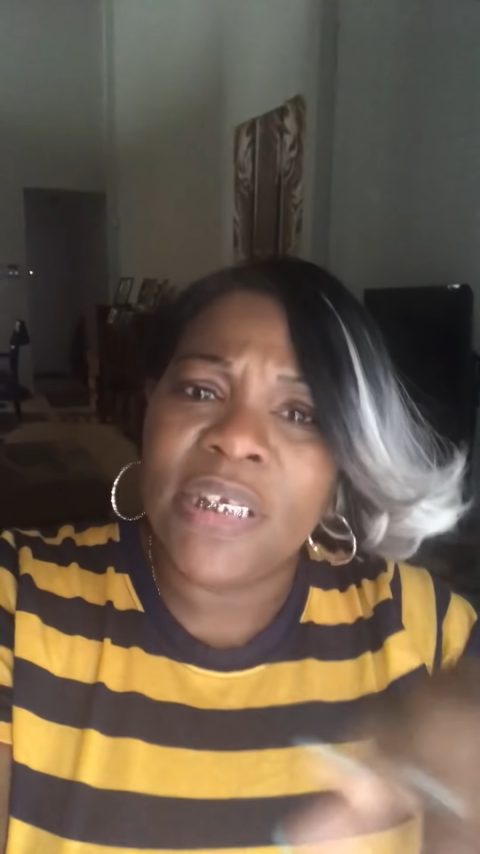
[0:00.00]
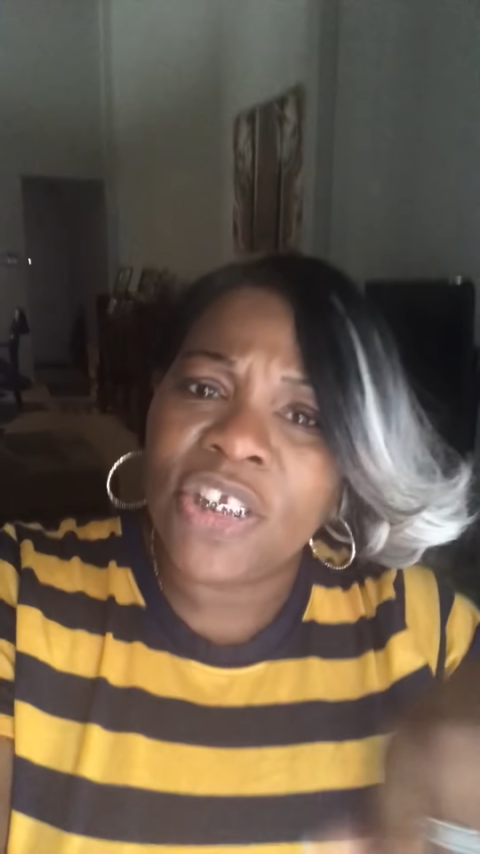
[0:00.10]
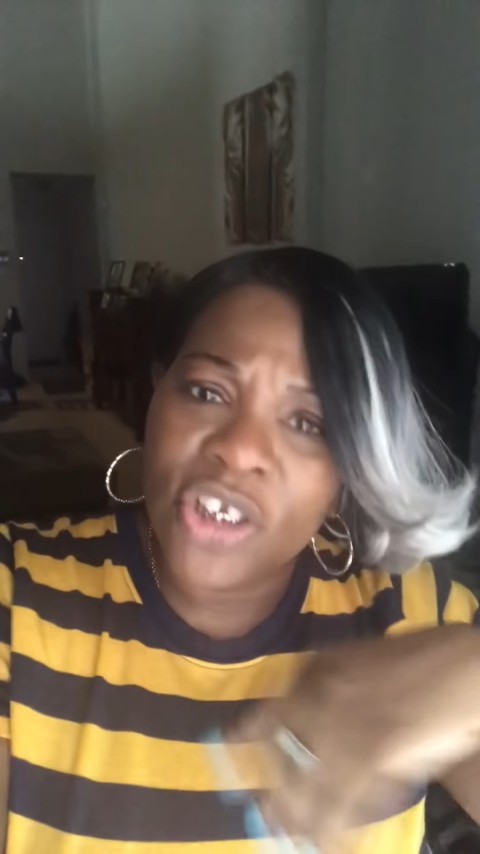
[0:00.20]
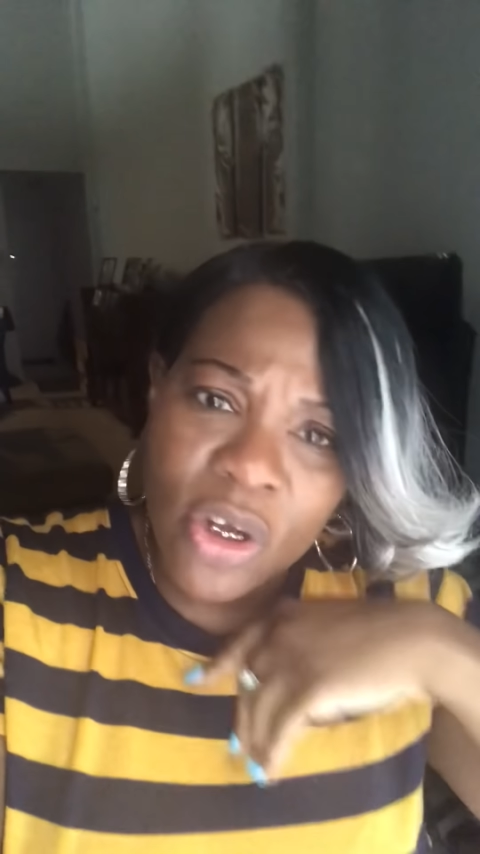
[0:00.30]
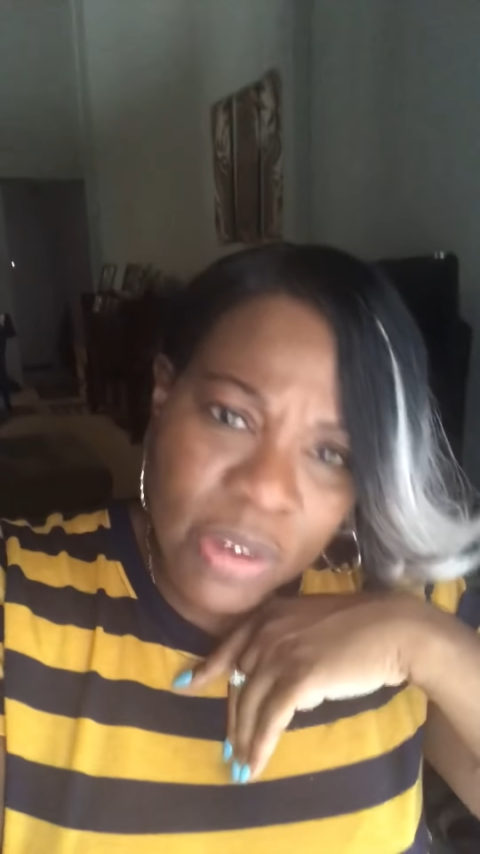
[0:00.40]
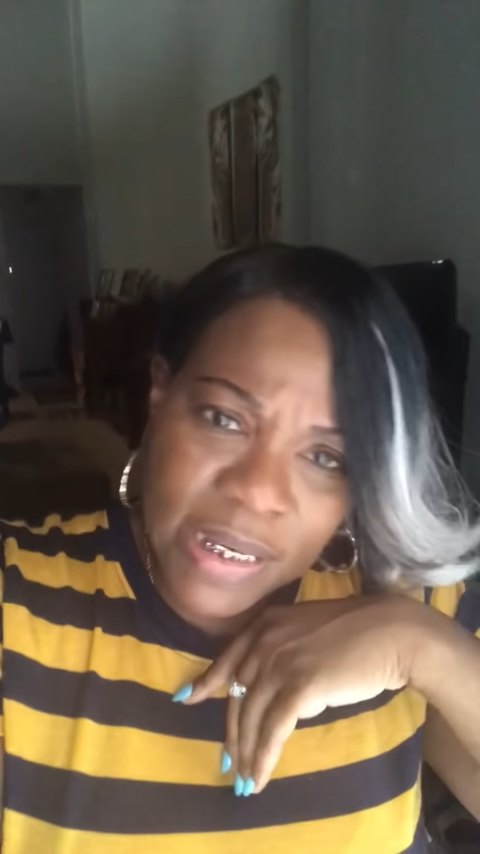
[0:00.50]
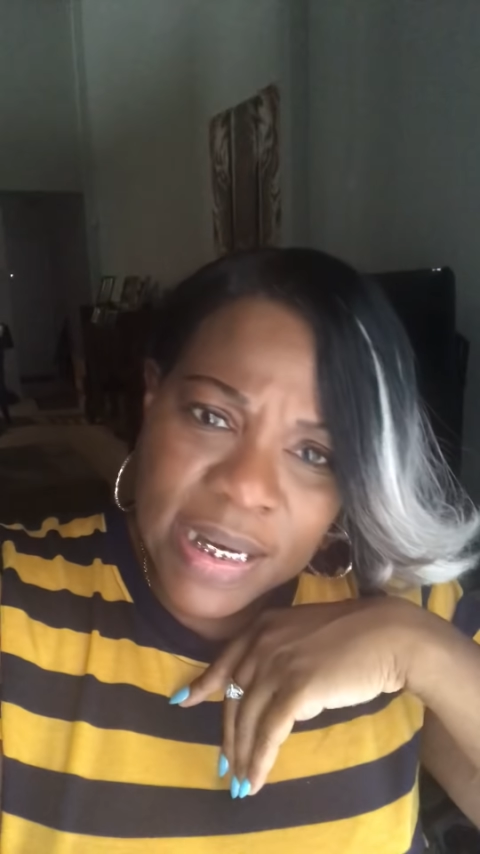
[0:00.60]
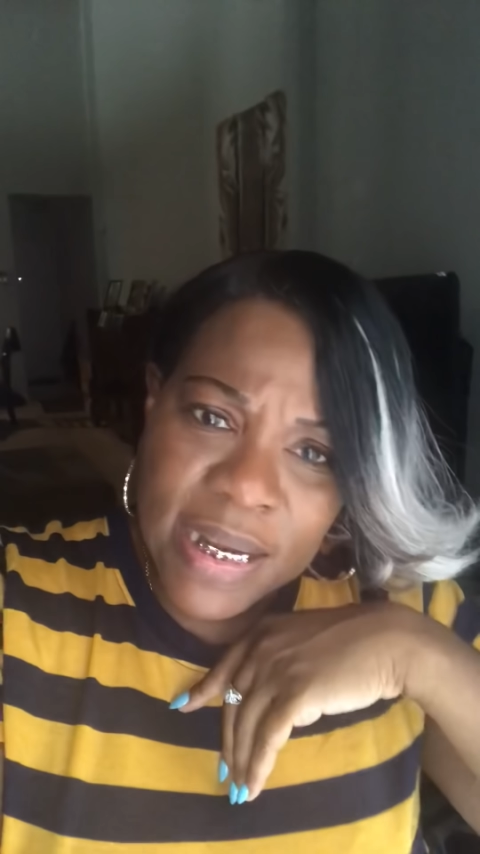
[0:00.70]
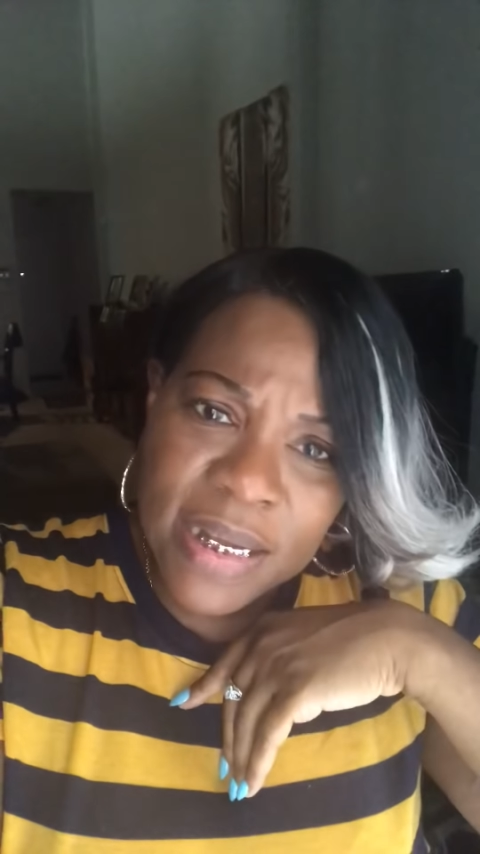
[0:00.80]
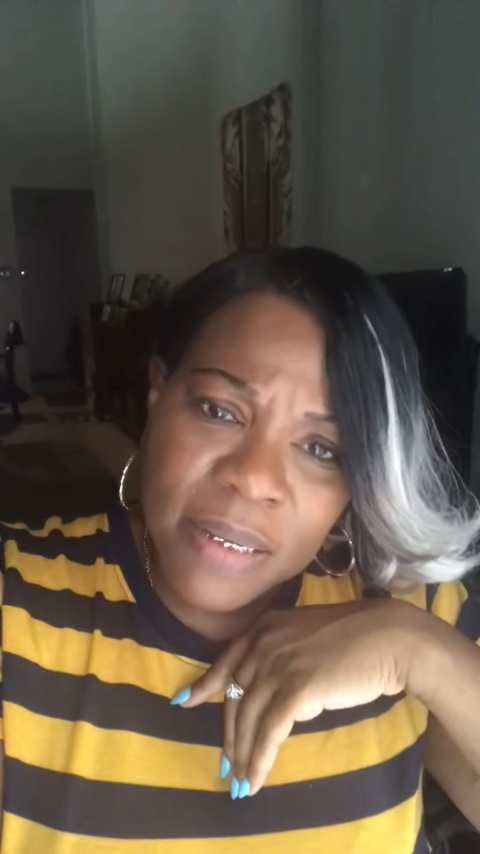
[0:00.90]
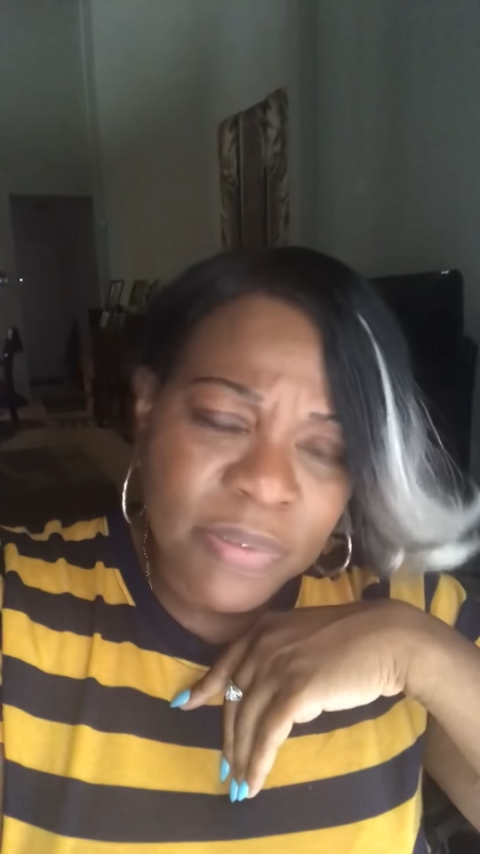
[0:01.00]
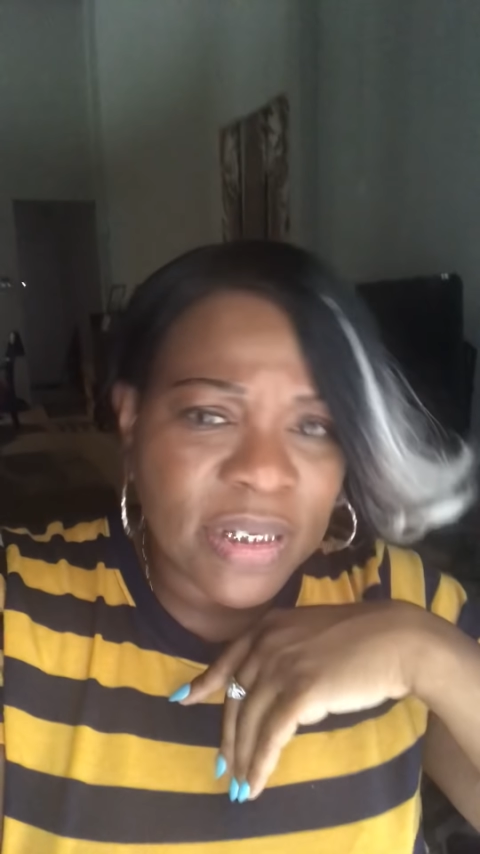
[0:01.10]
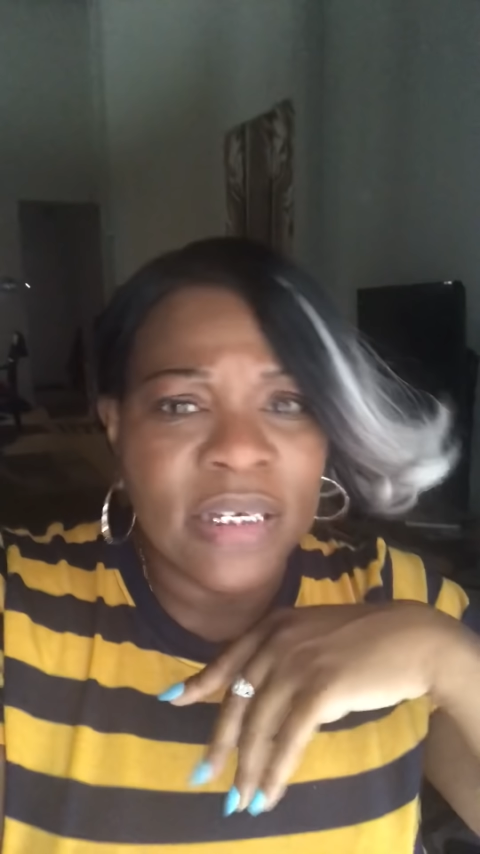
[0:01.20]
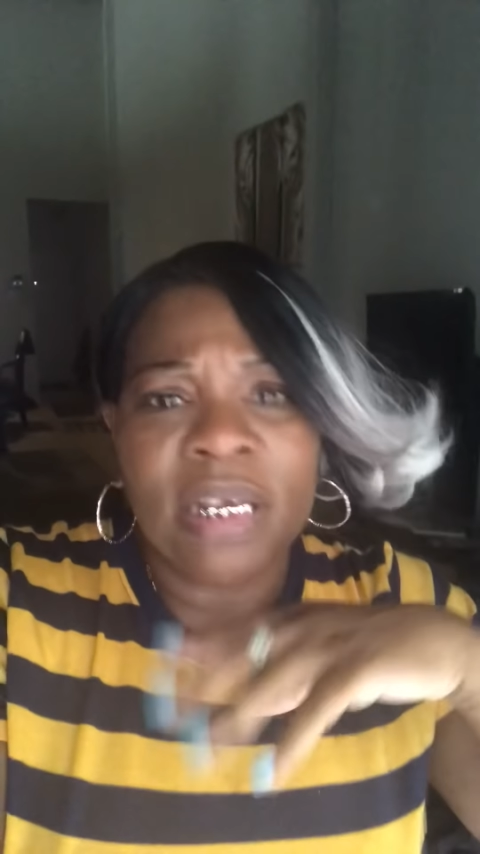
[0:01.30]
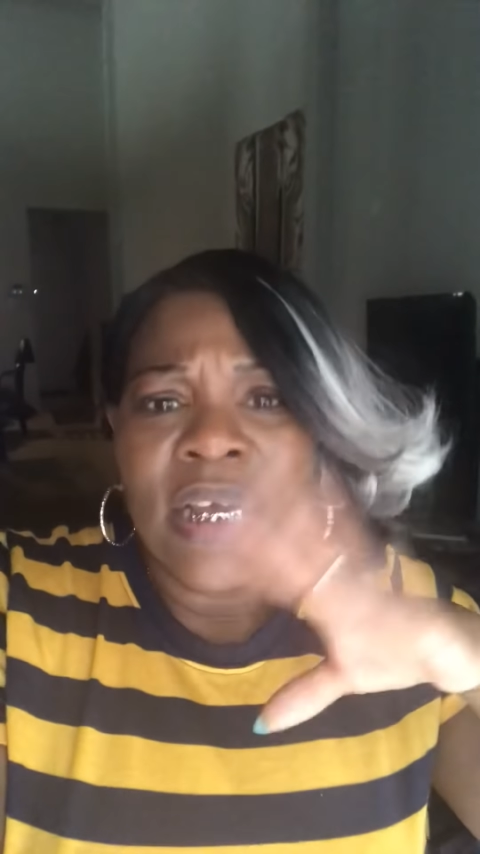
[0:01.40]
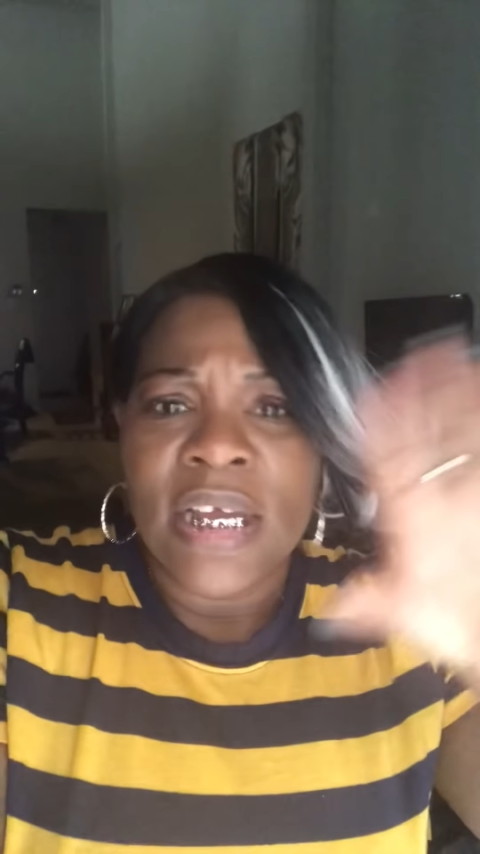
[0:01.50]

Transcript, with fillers: into your DMs and